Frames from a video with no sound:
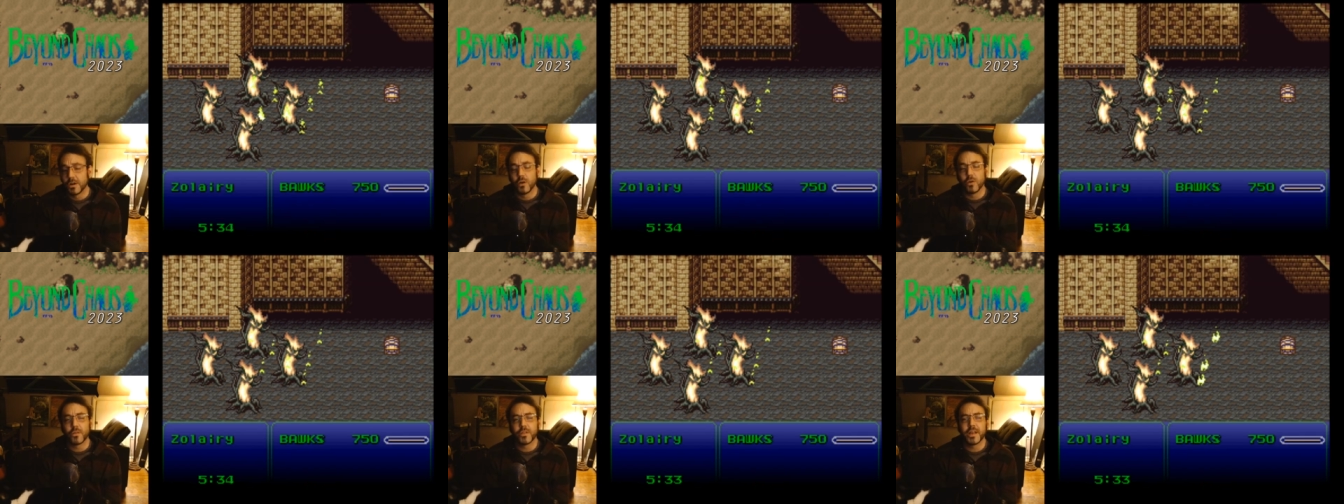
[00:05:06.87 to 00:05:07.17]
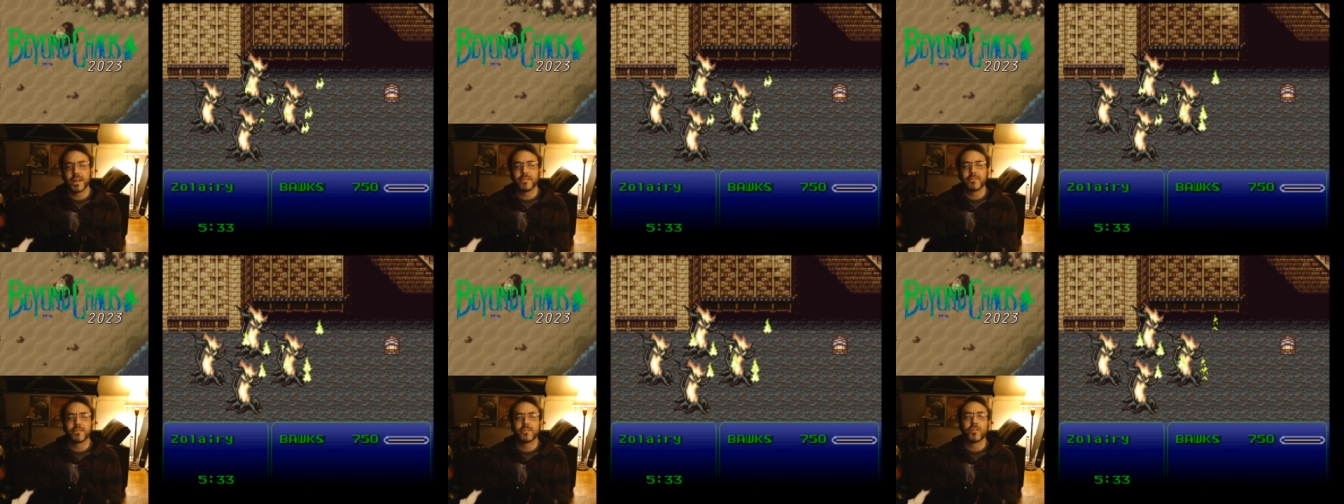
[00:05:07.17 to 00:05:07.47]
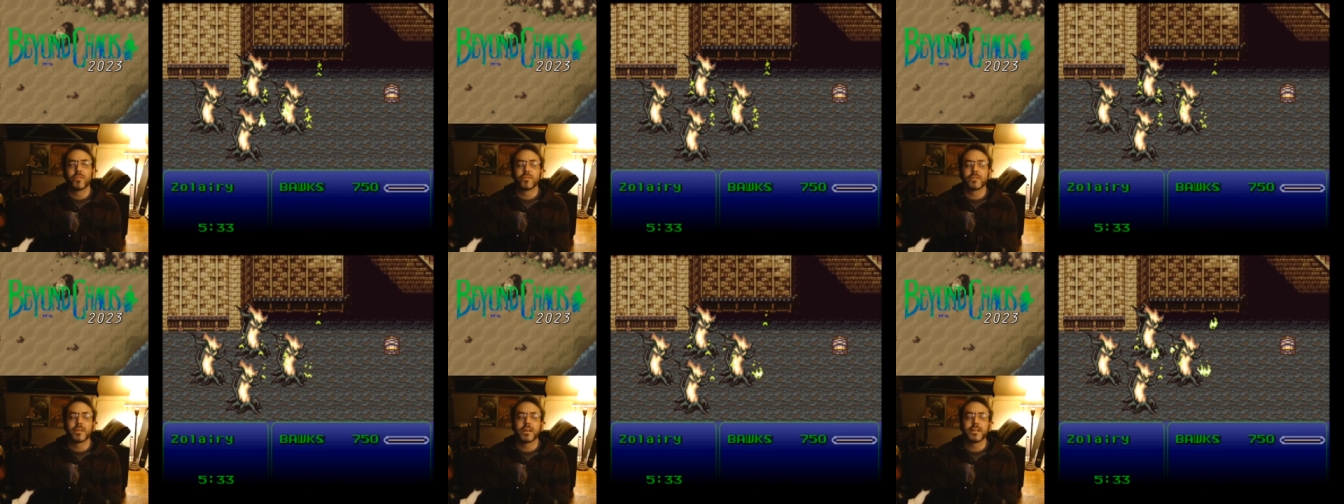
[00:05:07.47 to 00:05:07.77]
Oh, they
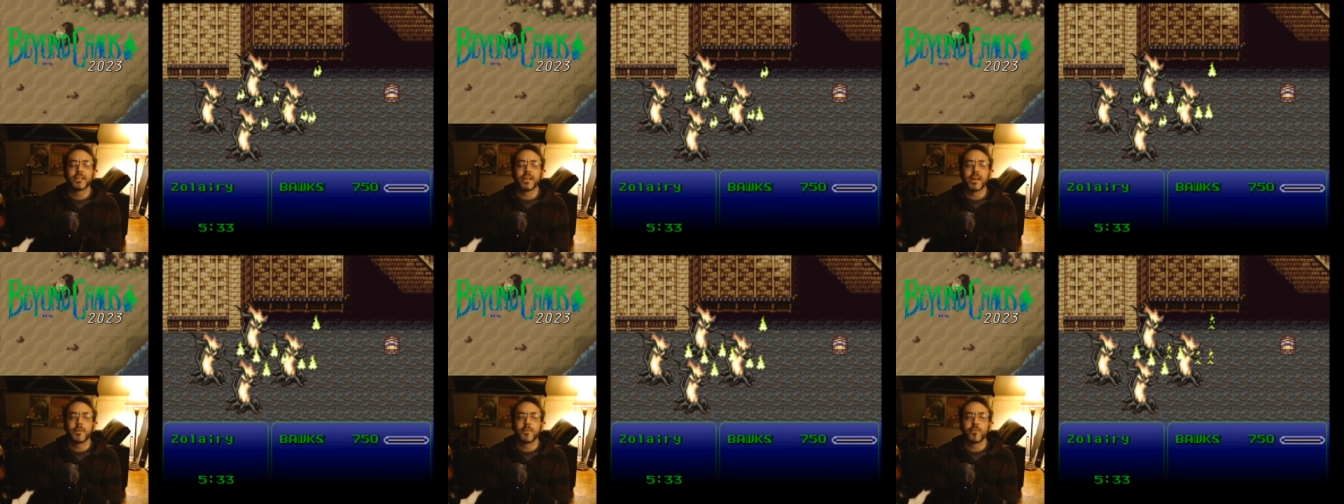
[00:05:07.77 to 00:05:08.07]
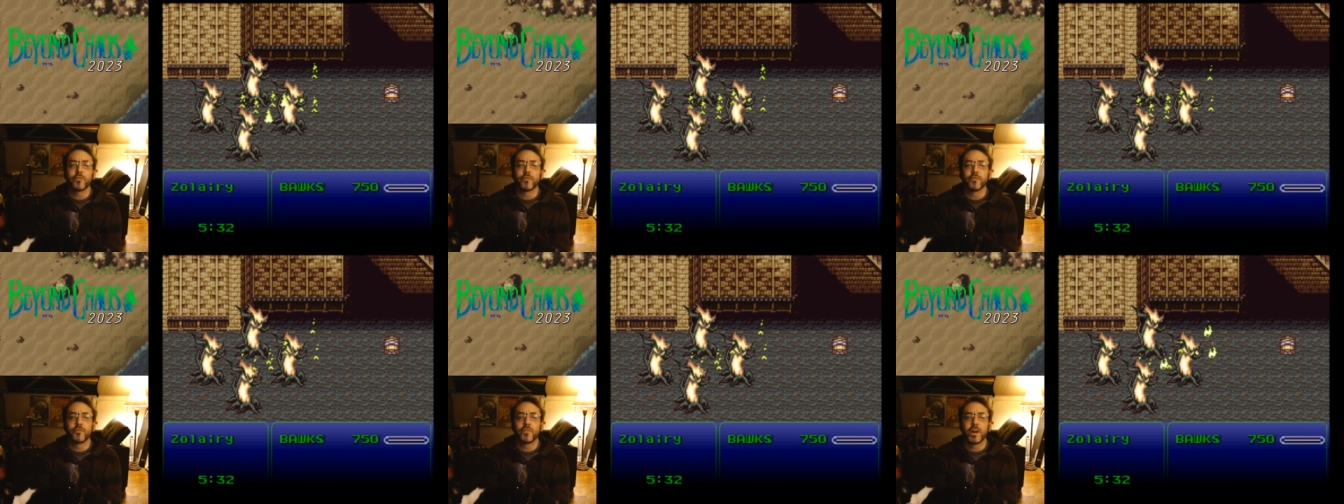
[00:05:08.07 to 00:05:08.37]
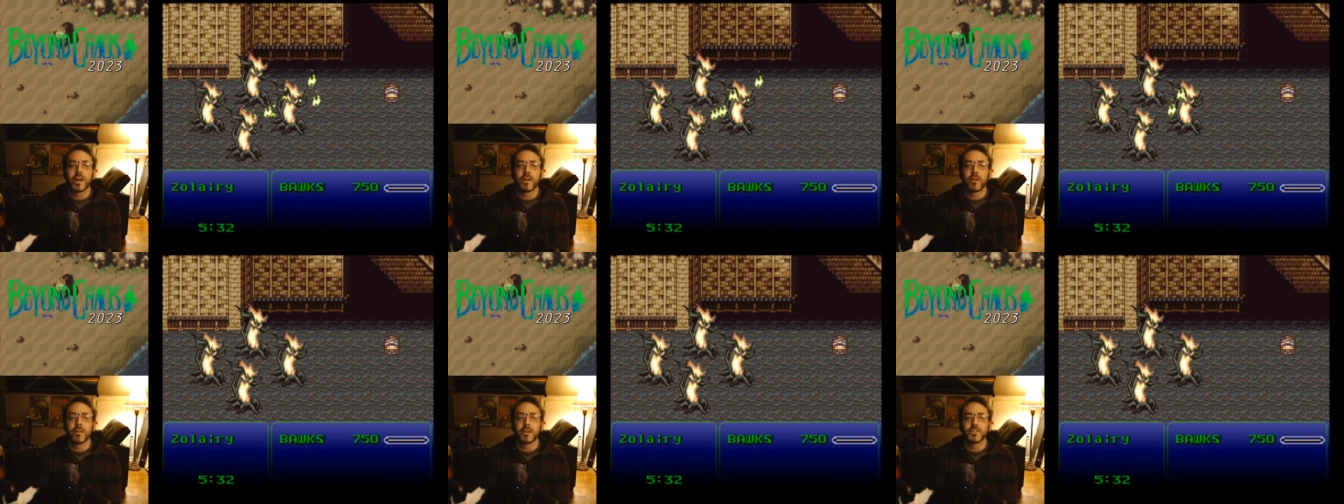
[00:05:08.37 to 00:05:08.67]
don't take damage from
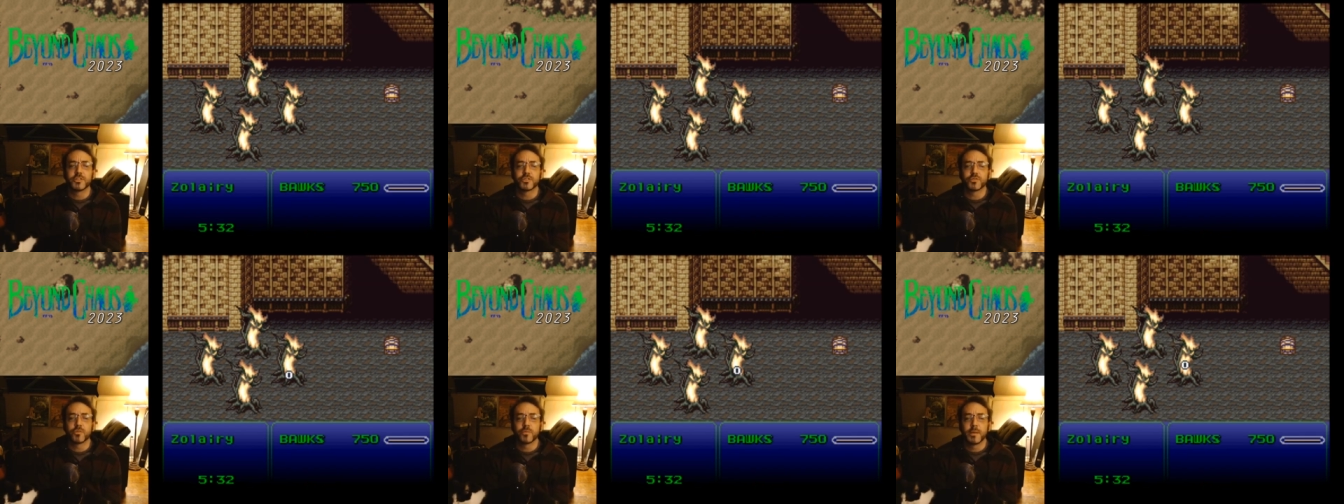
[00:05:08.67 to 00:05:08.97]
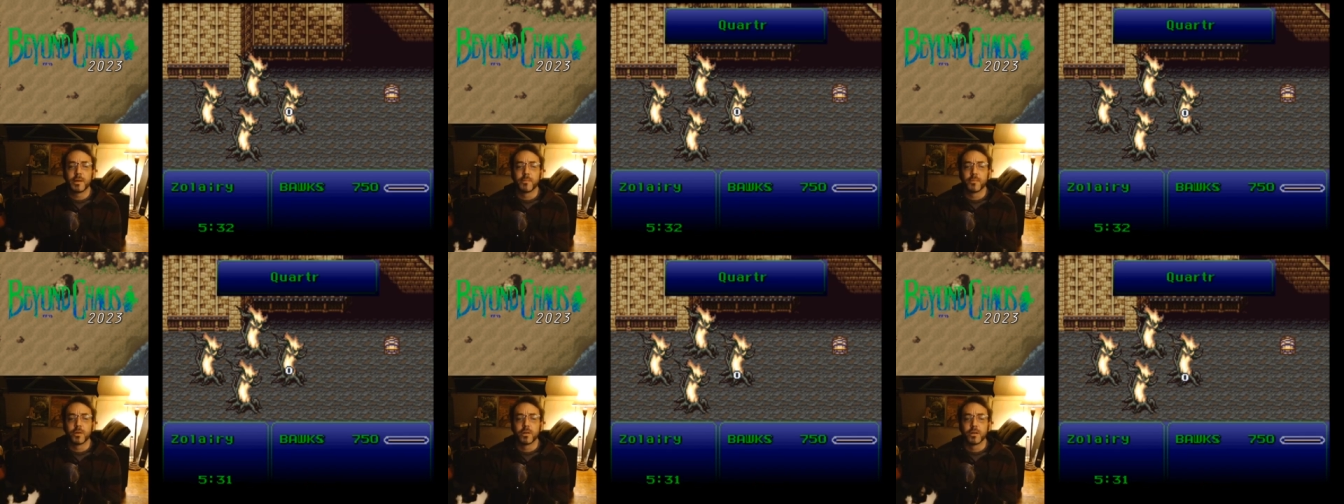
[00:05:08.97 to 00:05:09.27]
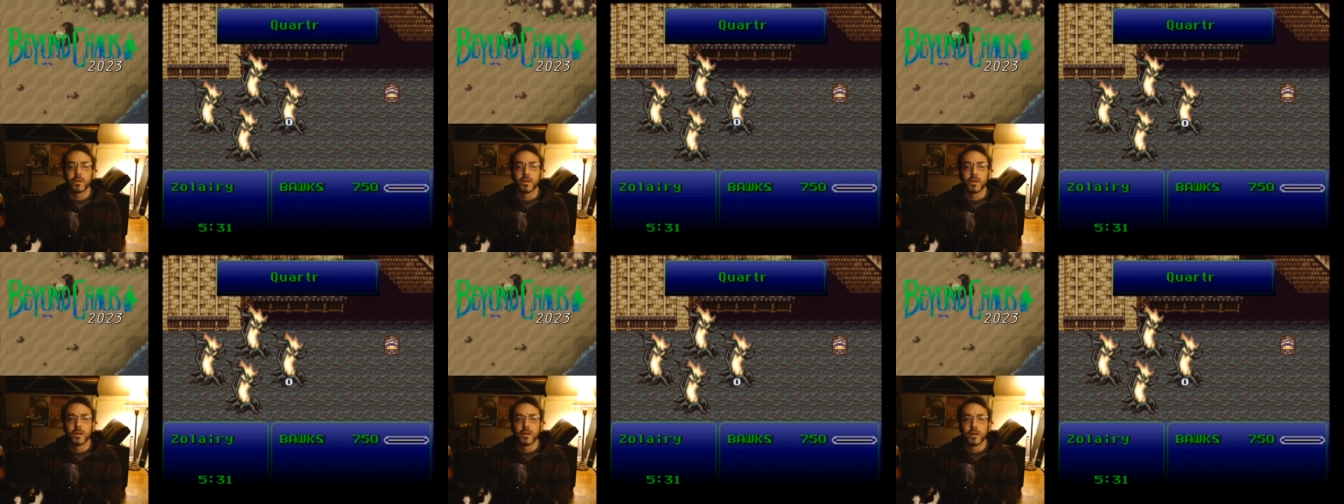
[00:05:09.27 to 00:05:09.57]
fire, I just
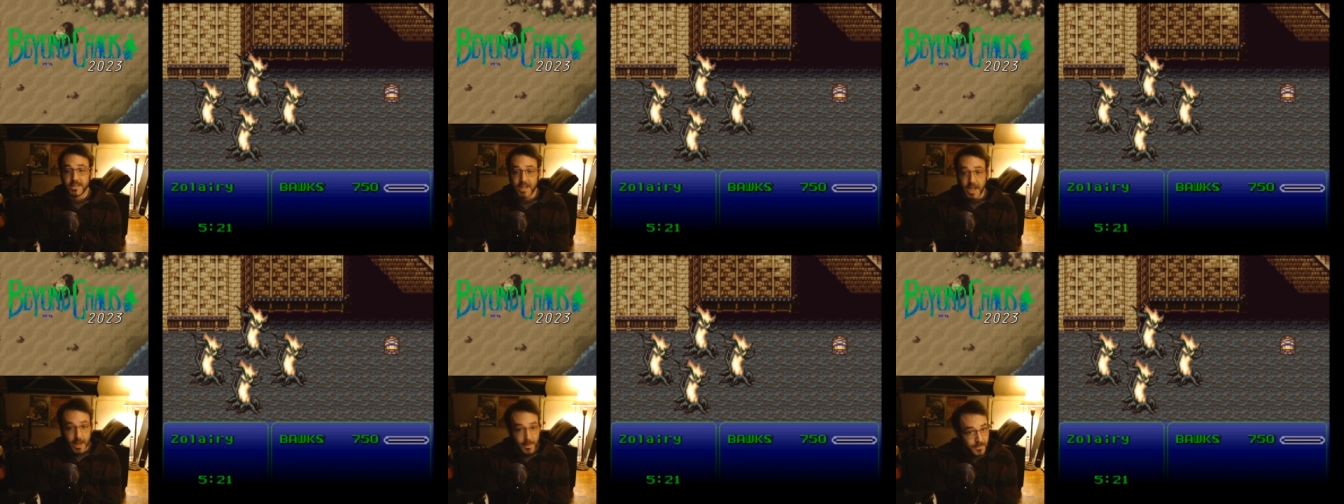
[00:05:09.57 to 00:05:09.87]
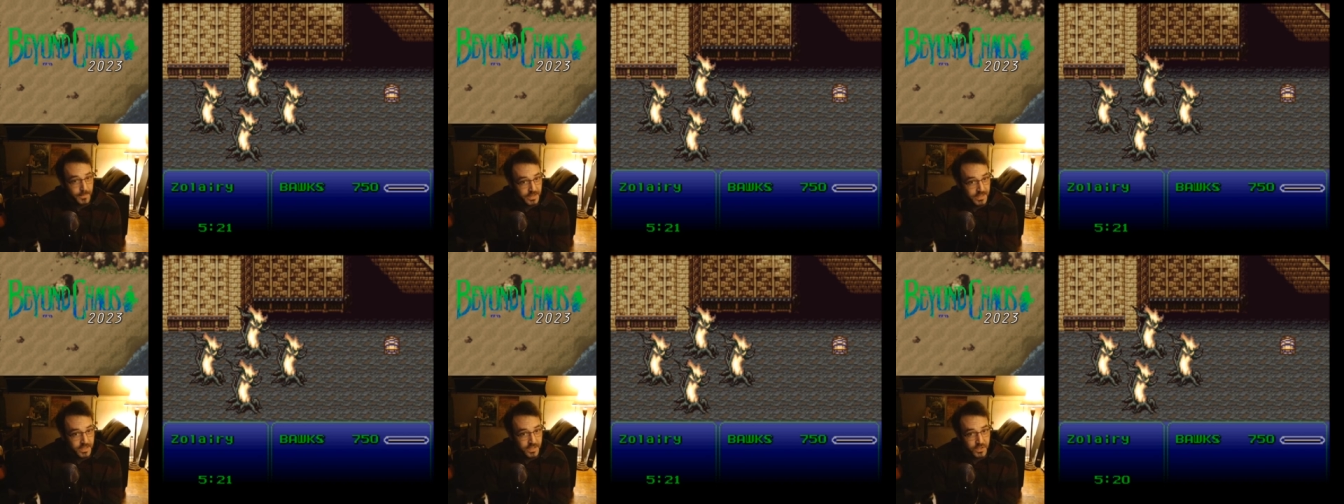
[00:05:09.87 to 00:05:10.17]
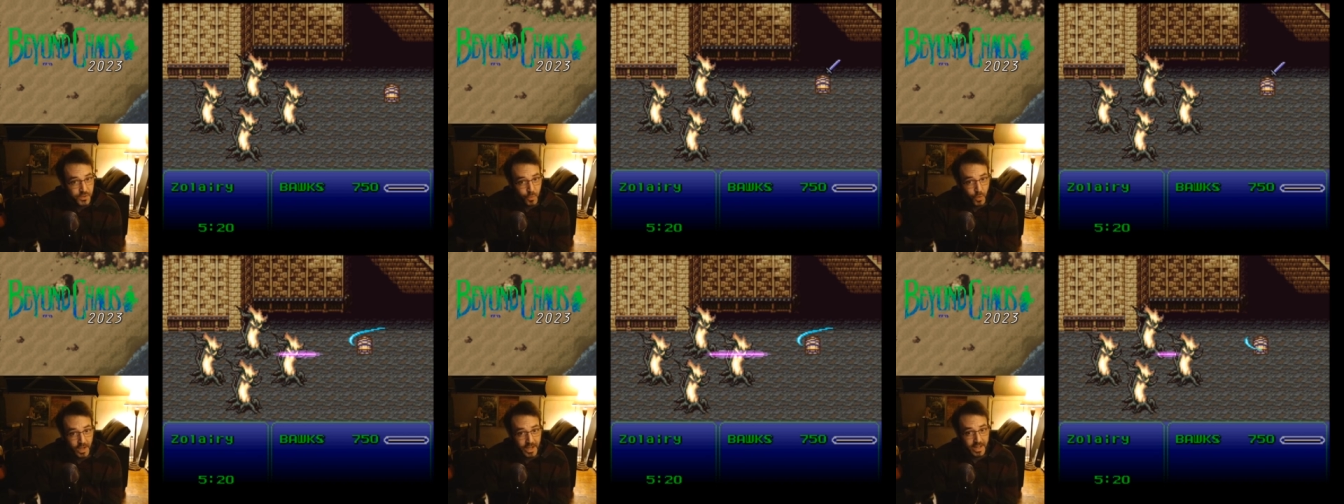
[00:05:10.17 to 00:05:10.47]
remembered. Tempest
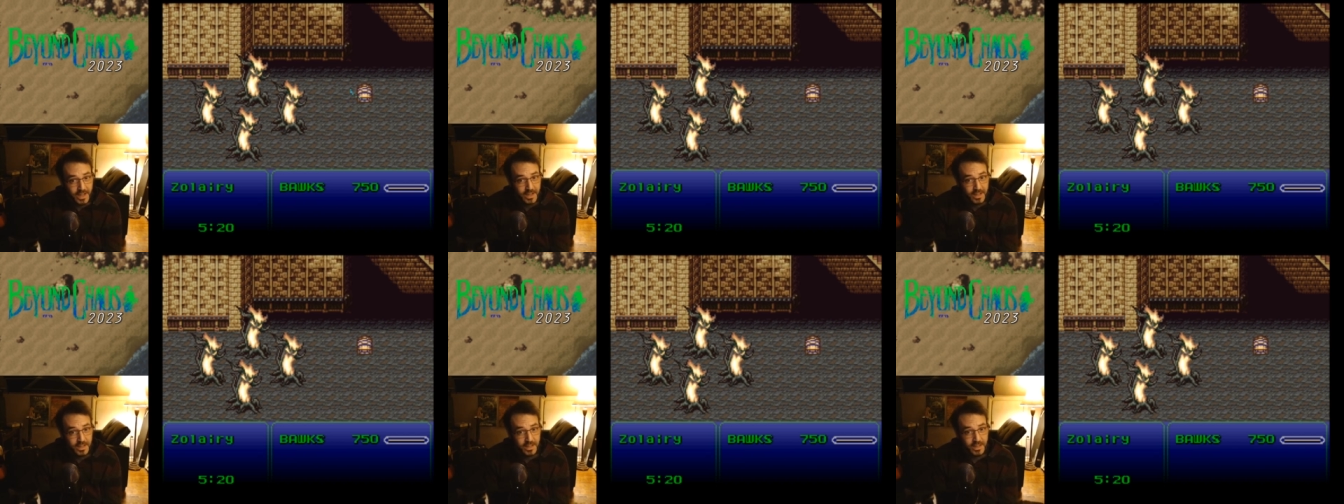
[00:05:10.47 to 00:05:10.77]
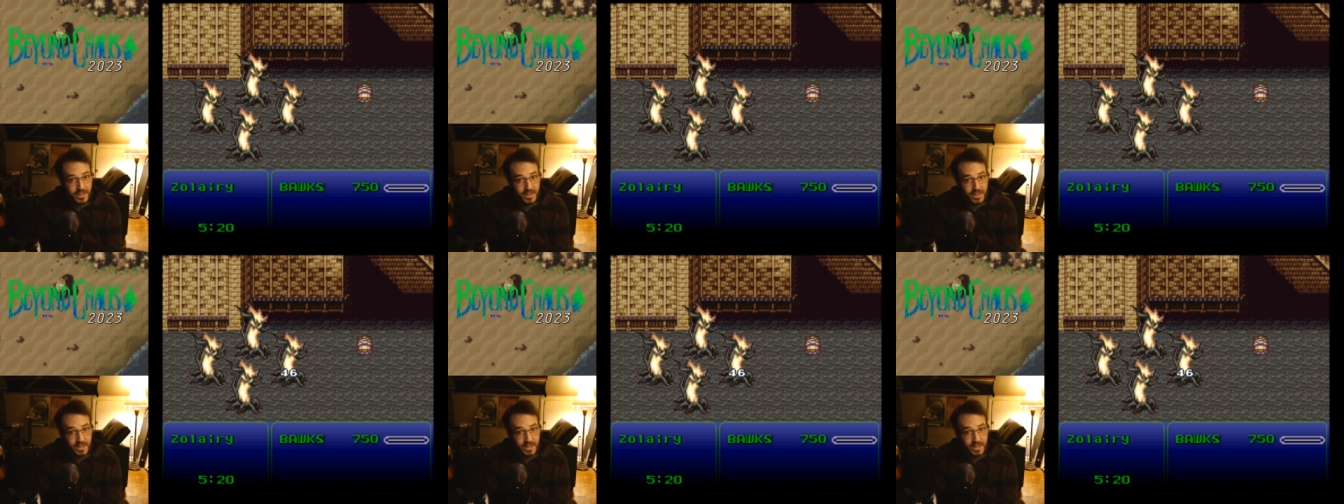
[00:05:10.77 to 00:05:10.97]
swing?